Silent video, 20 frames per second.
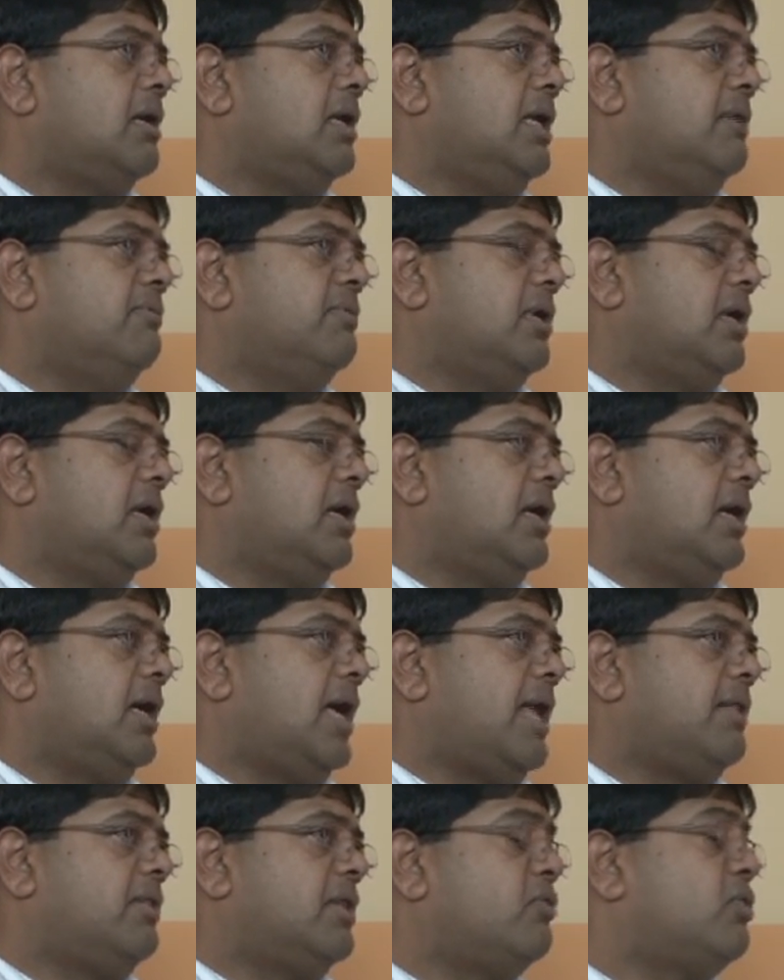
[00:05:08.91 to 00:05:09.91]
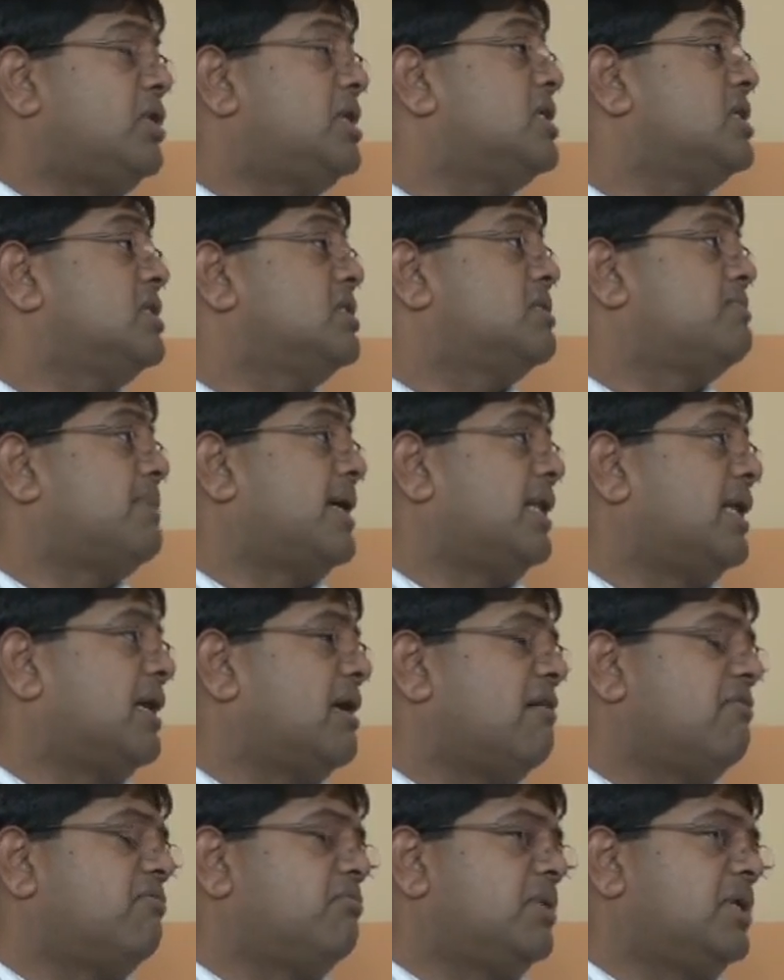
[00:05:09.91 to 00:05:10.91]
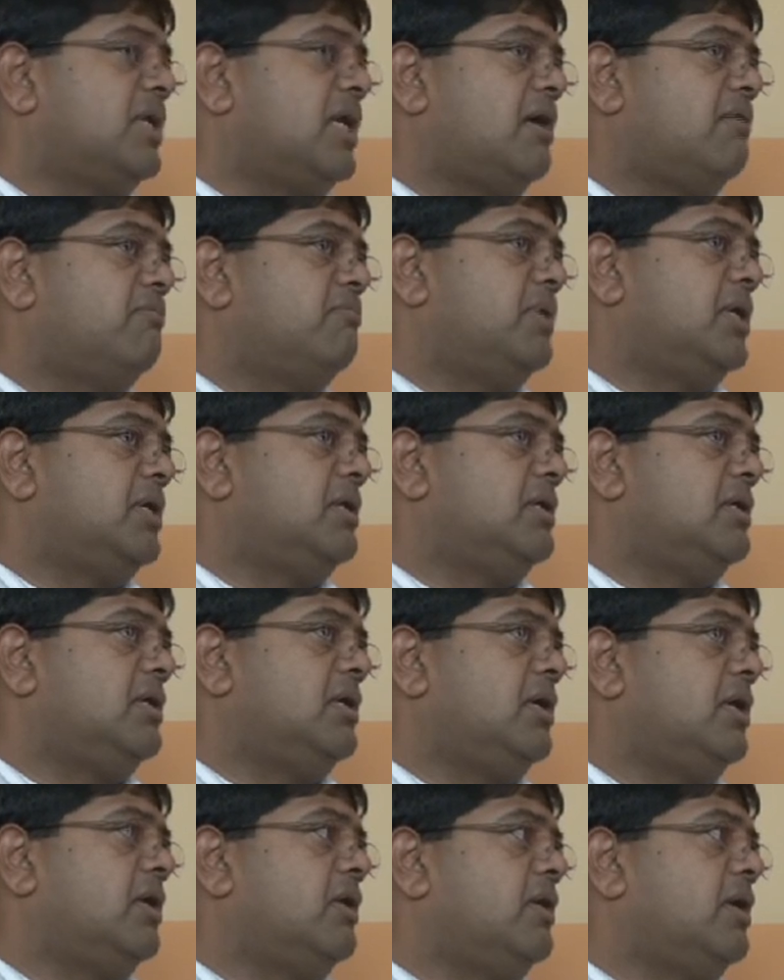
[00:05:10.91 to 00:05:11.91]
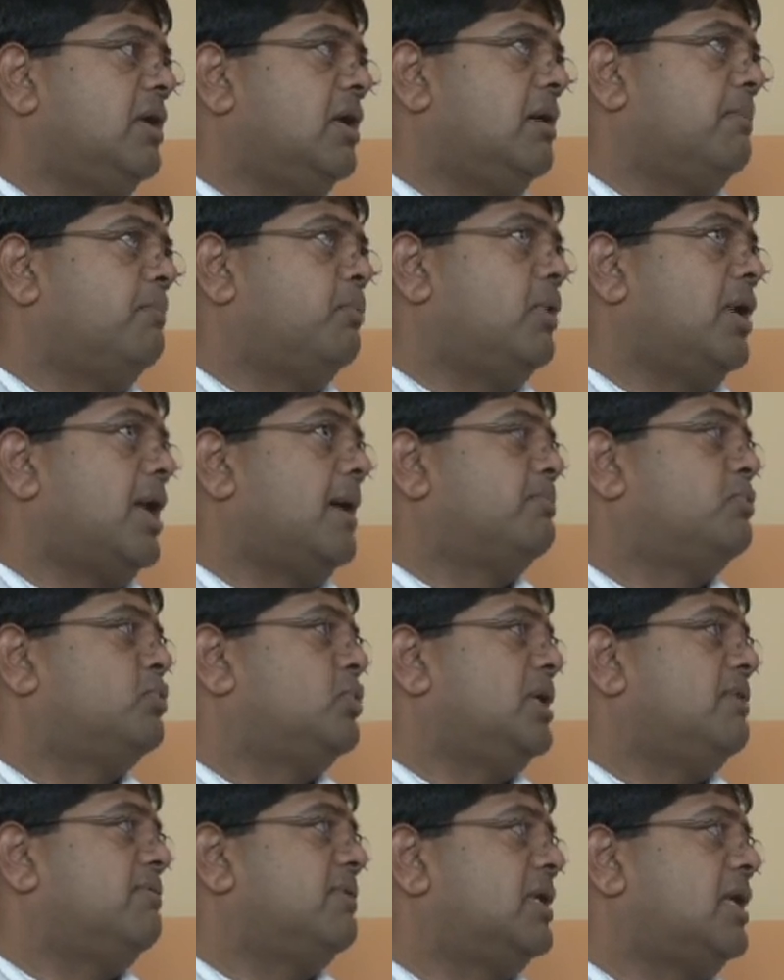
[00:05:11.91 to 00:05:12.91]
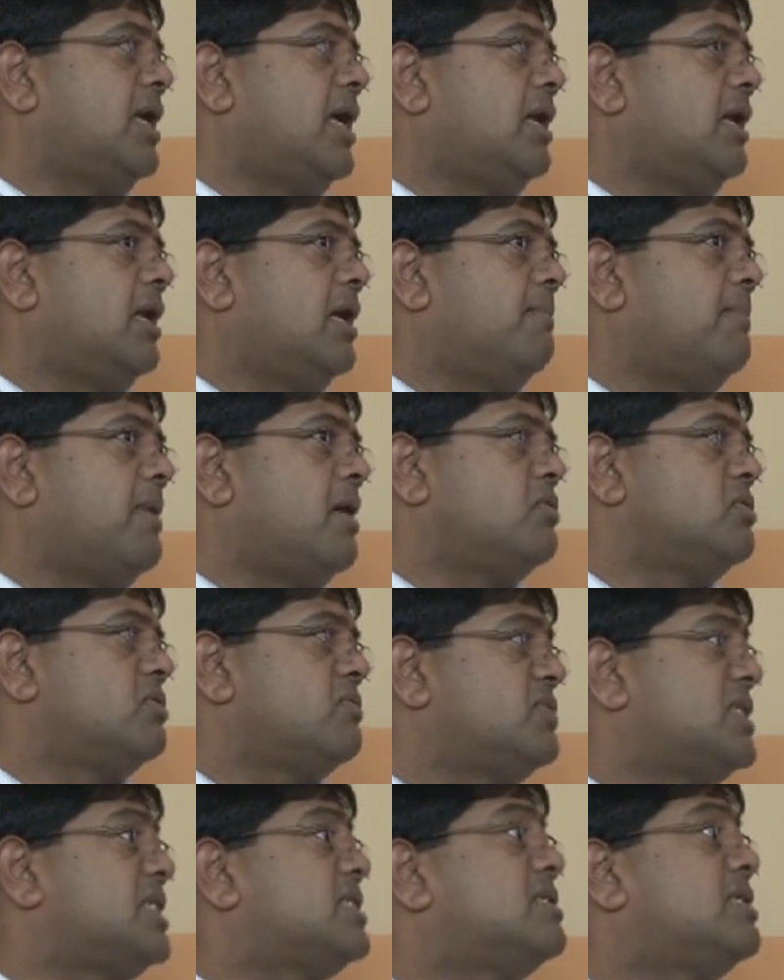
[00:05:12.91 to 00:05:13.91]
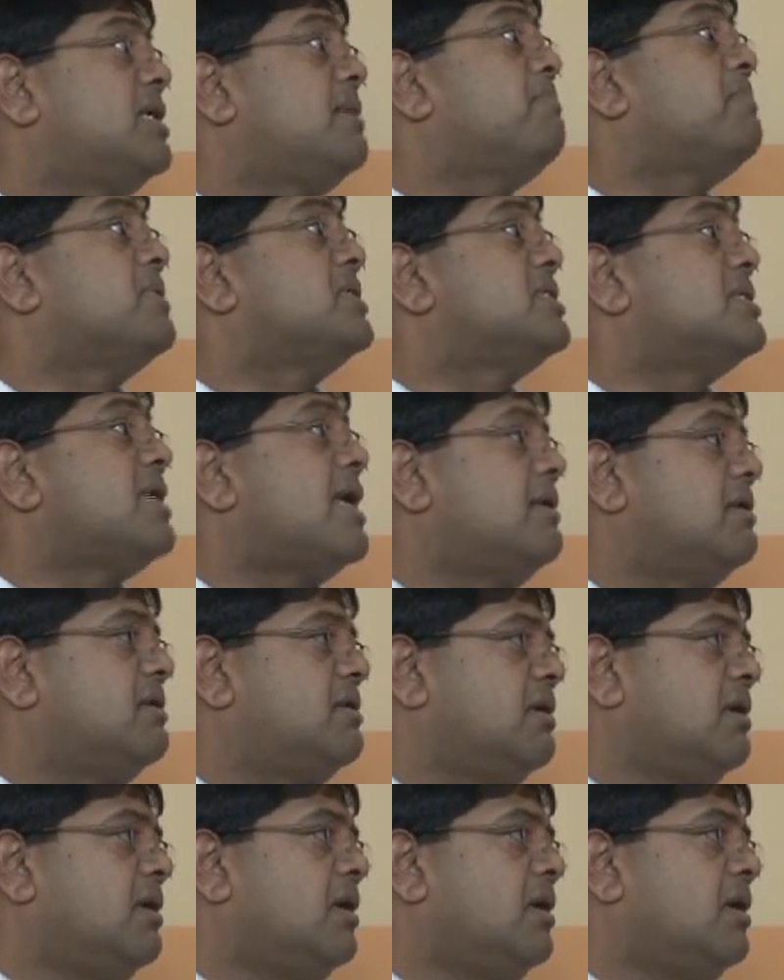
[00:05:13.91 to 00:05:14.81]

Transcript: even and the returns by the government have been put up to even at amounts of 16%.